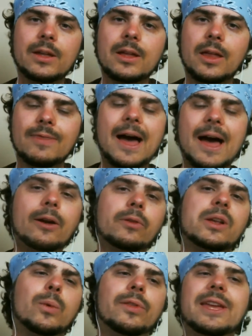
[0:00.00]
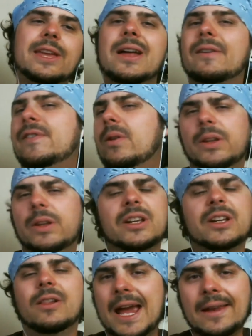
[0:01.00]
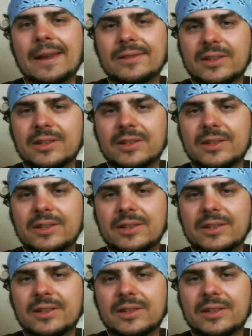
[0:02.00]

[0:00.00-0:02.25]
not only will they not feel inclined